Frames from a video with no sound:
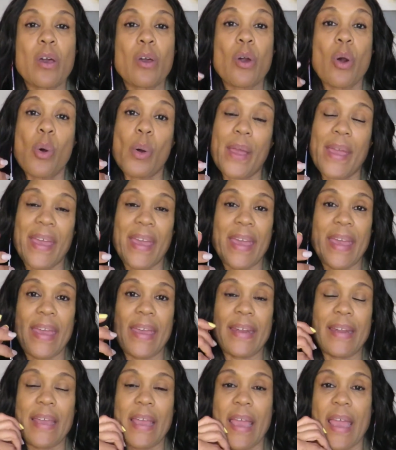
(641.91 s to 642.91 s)
go
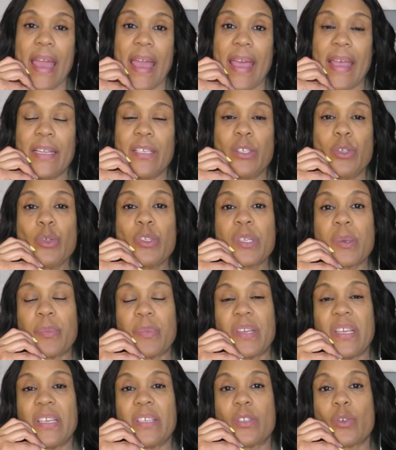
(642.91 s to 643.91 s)
ahead and do some
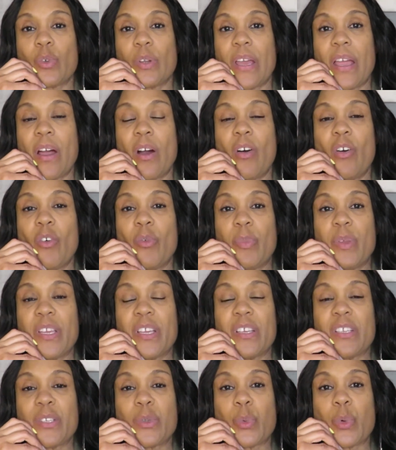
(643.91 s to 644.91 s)
things on our own
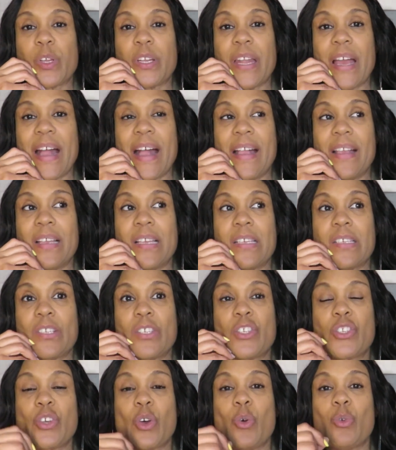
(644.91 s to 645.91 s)
because we're not
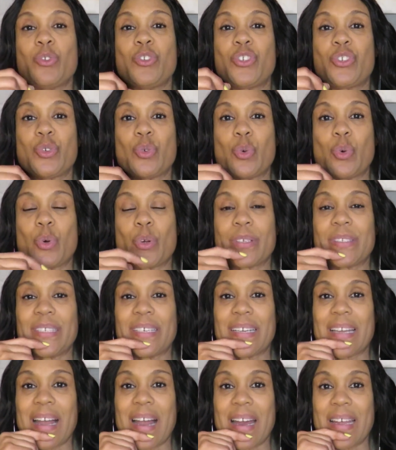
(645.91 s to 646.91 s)
so sure
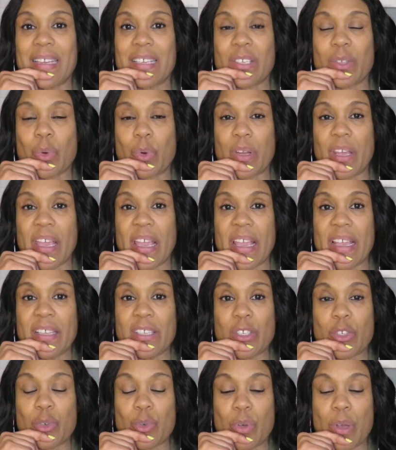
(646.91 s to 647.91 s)
that God is going to
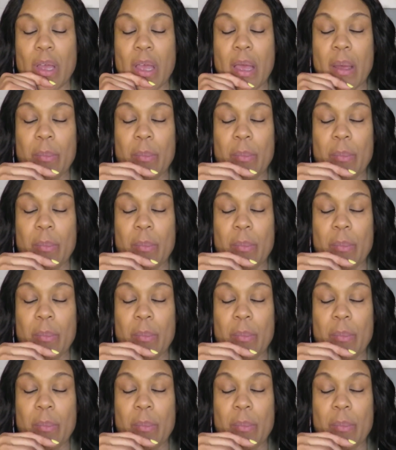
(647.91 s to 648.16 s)
answer.